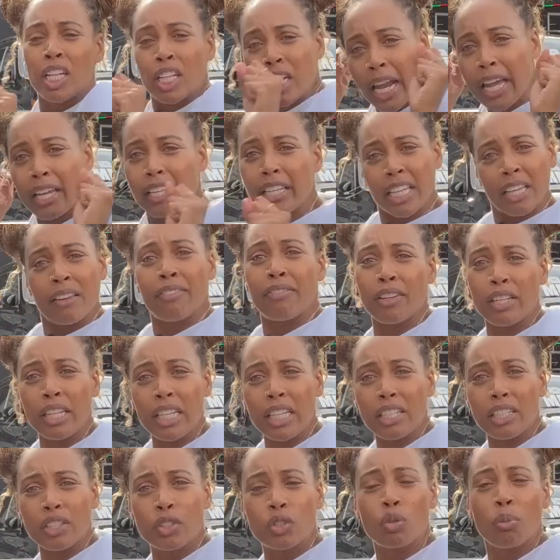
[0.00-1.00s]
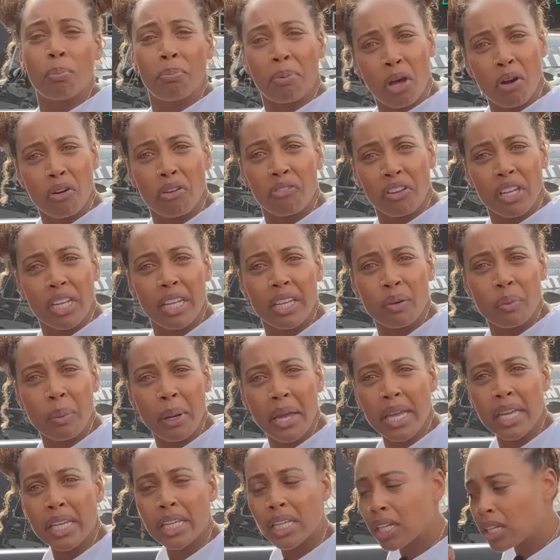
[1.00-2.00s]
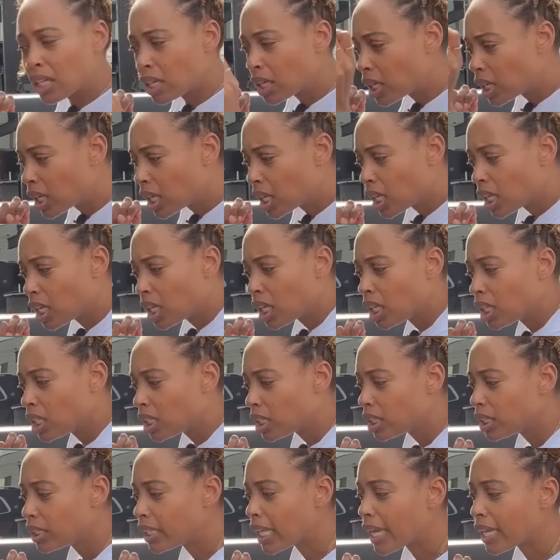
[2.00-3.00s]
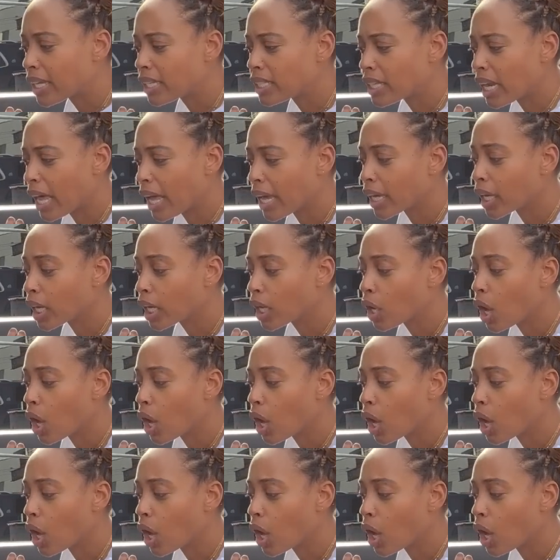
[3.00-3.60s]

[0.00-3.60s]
like if you need it to blow really quick, there's like